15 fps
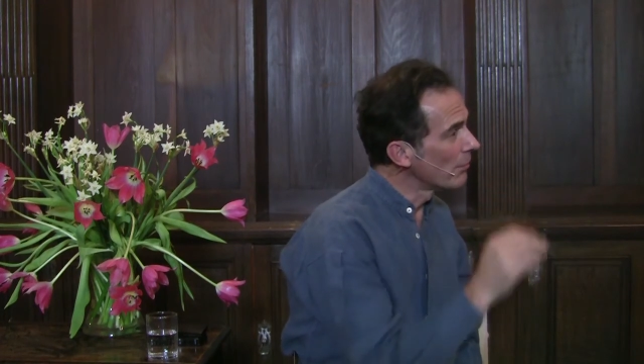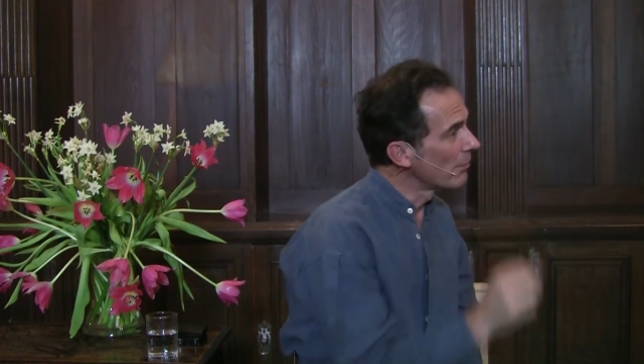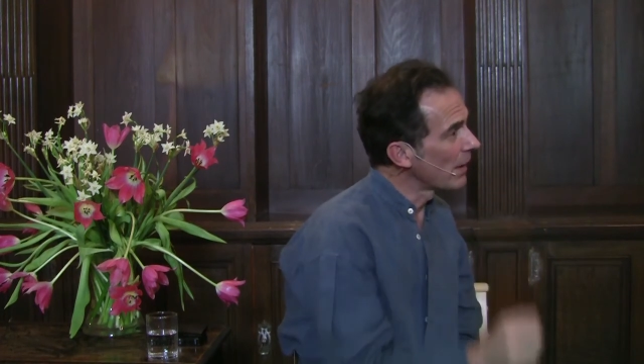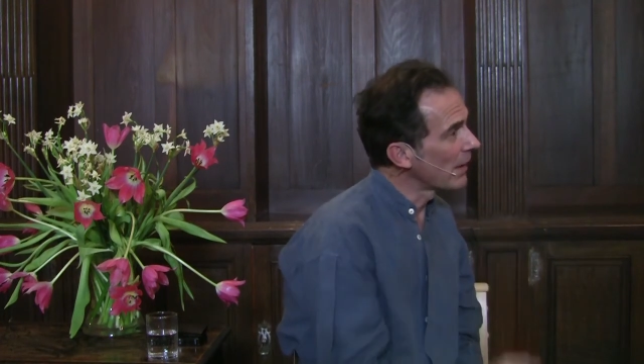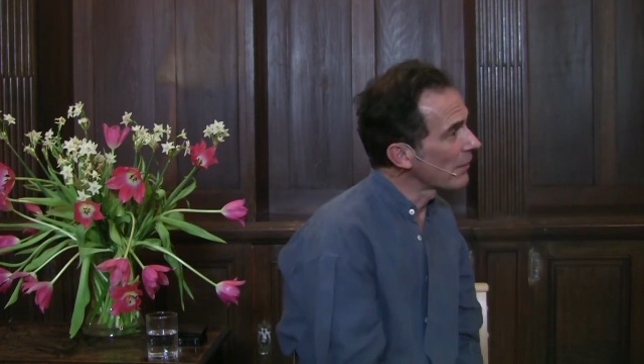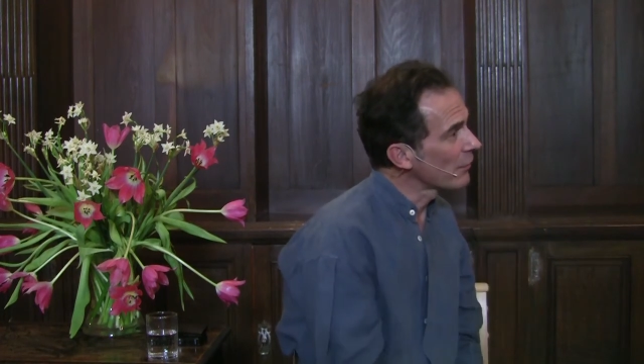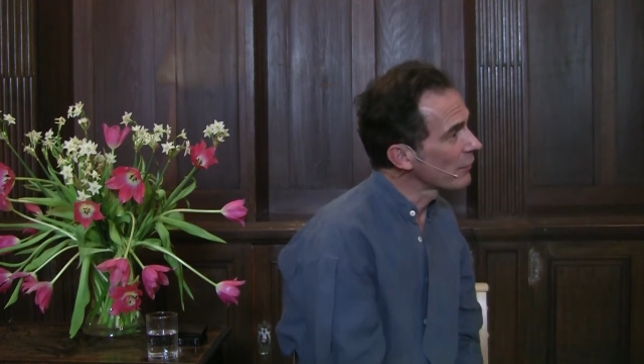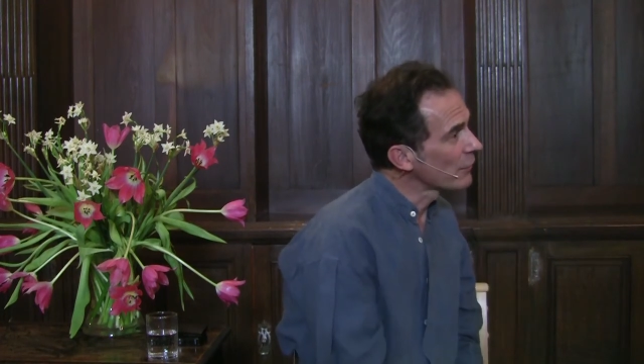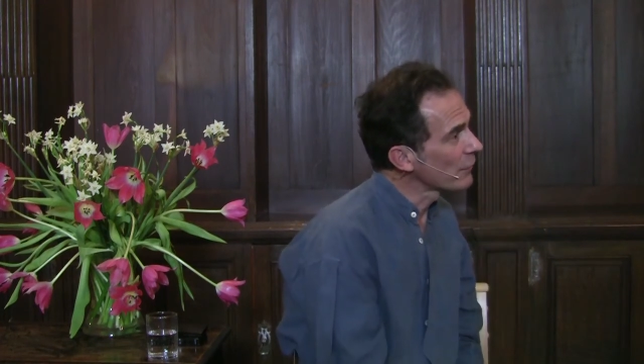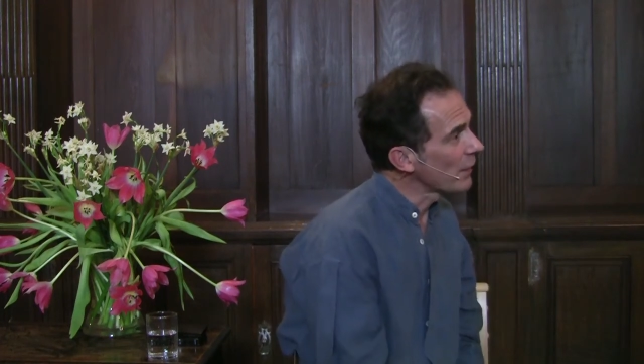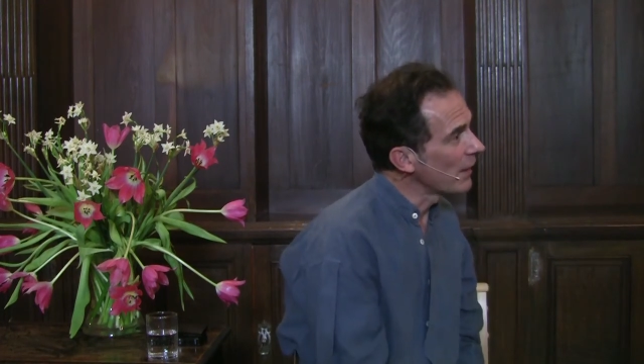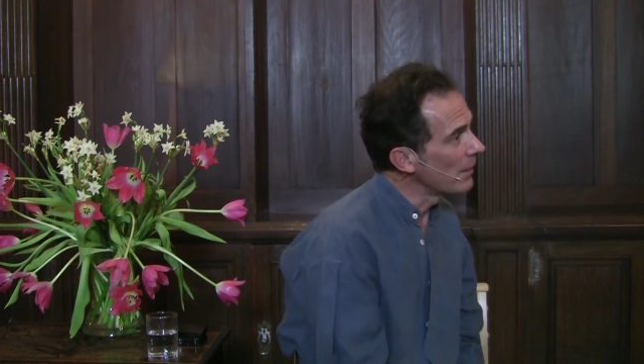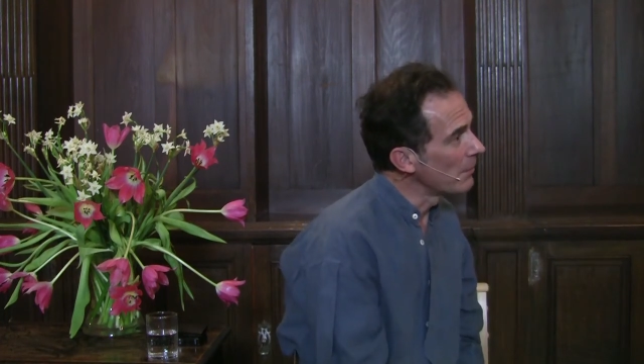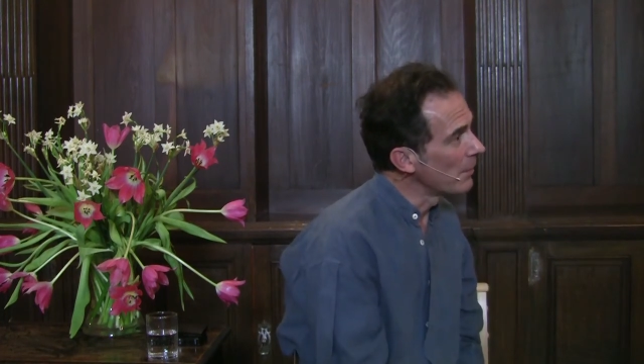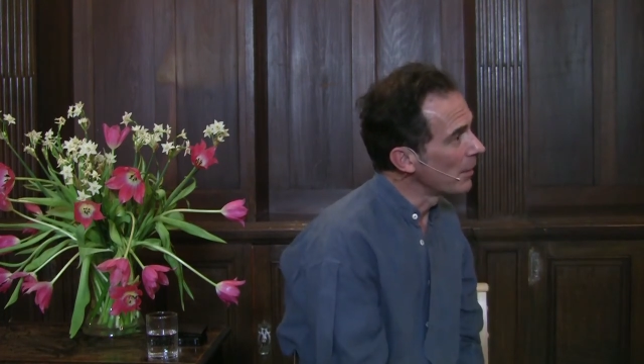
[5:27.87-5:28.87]
by the
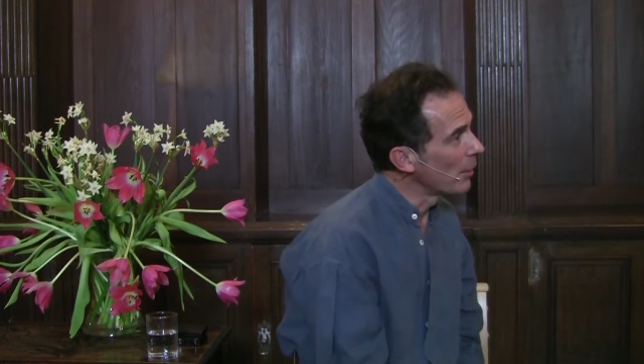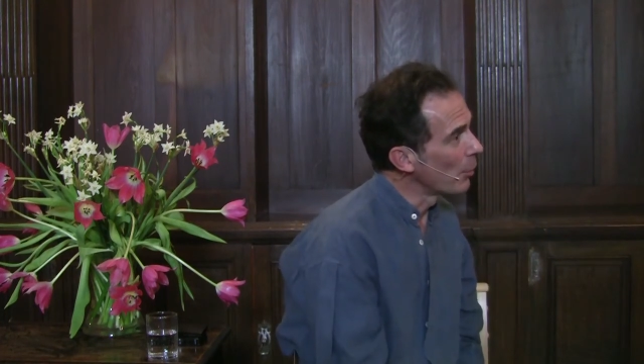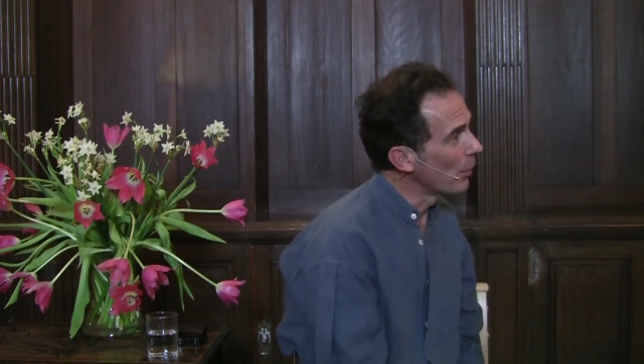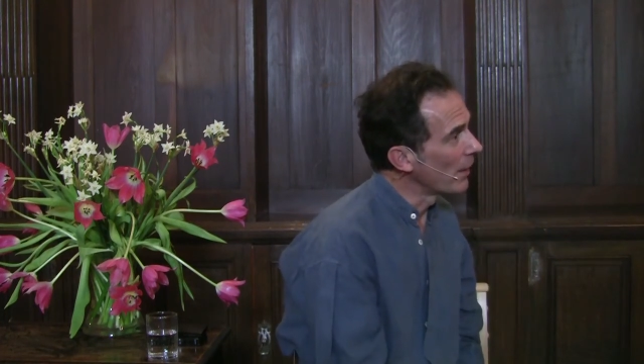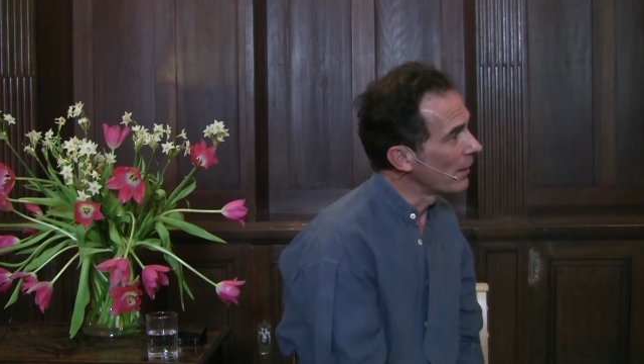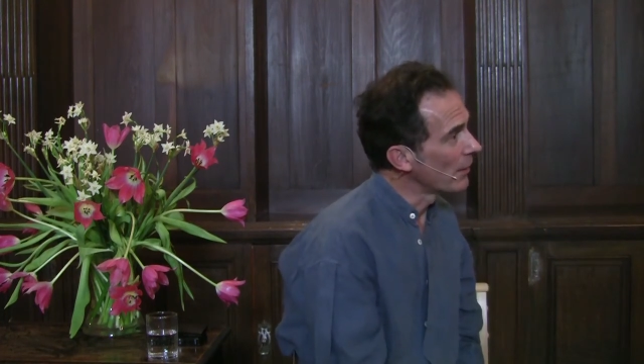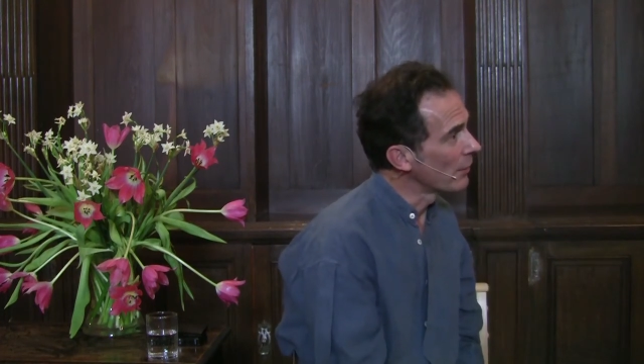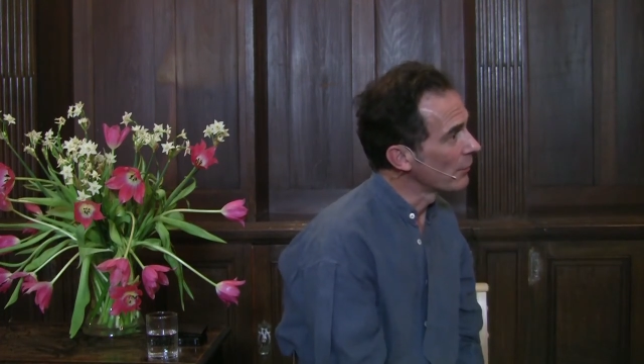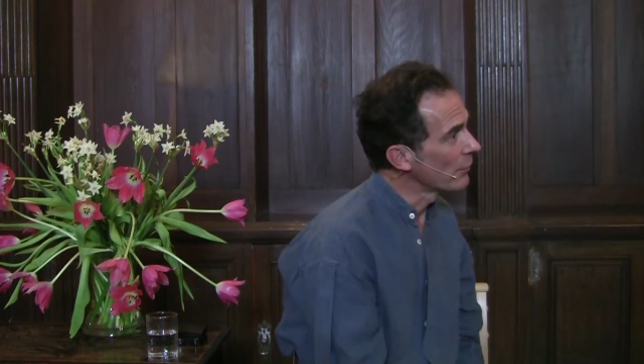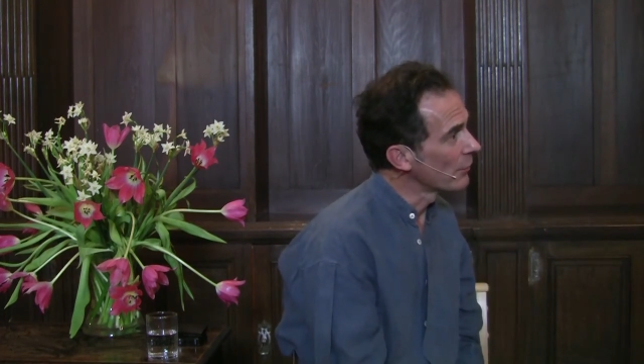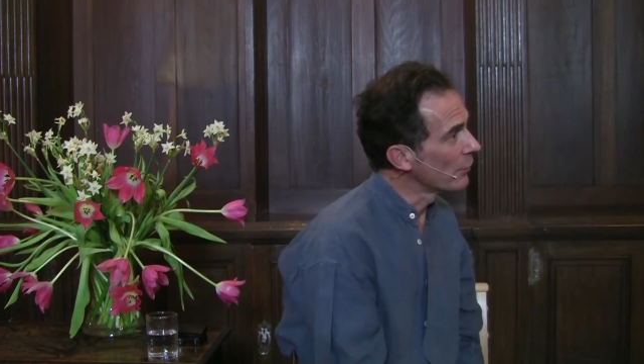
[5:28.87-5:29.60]
same awareness